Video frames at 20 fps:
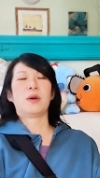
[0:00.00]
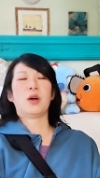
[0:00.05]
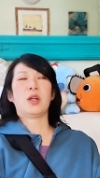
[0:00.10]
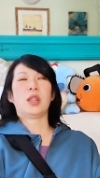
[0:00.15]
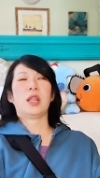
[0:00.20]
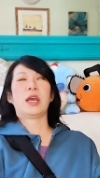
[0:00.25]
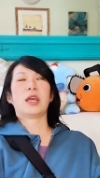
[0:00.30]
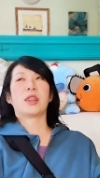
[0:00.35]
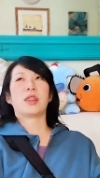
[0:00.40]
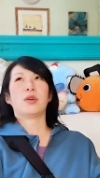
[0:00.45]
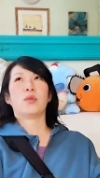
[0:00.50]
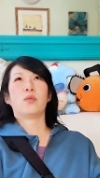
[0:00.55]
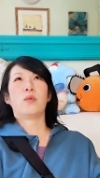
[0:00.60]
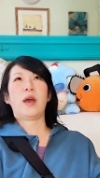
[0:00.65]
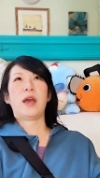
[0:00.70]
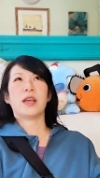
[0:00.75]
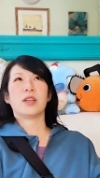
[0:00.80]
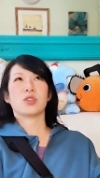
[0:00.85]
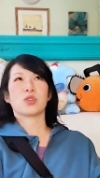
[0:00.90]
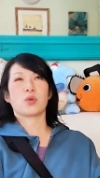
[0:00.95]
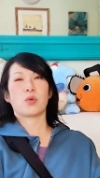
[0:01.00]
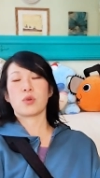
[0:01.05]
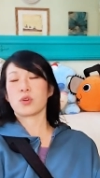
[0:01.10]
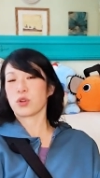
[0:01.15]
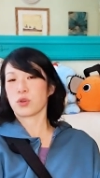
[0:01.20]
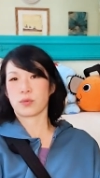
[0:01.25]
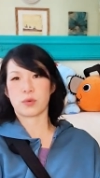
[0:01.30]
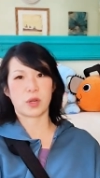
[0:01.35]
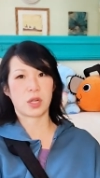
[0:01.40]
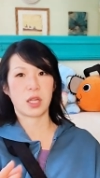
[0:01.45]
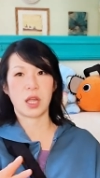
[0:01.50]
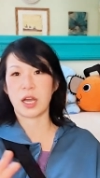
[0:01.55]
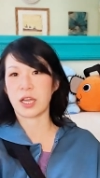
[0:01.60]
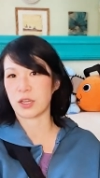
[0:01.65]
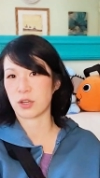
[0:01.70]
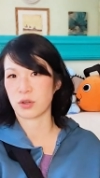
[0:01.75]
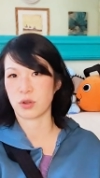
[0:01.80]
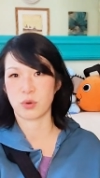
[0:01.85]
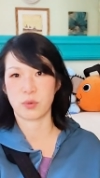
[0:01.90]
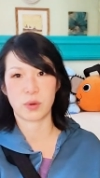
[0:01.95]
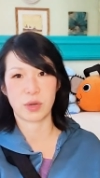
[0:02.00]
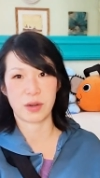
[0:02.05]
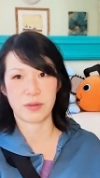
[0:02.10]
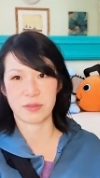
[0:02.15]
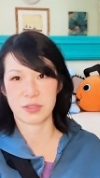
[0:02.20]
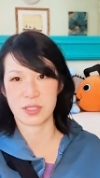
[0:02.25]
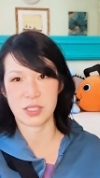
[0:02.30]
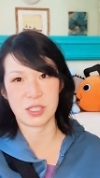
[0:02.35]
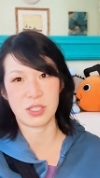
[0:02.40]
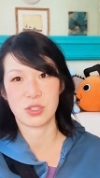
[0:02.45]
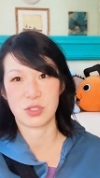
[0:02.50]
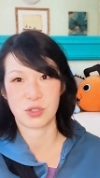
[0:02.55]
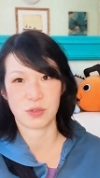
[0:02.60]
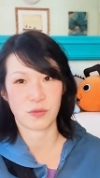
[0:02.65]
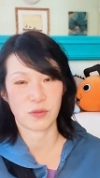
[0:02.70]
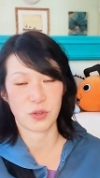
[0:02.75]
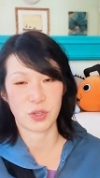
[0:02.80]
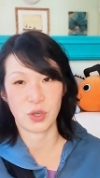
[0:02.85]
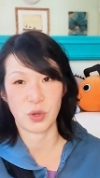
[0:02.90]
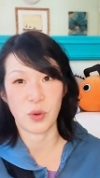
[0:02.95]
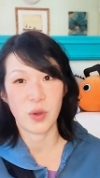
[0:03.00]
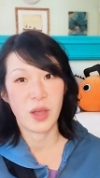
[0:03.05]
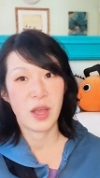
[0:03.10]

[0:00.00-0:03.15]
on like the wedge or your recliner or whatever is easier for you.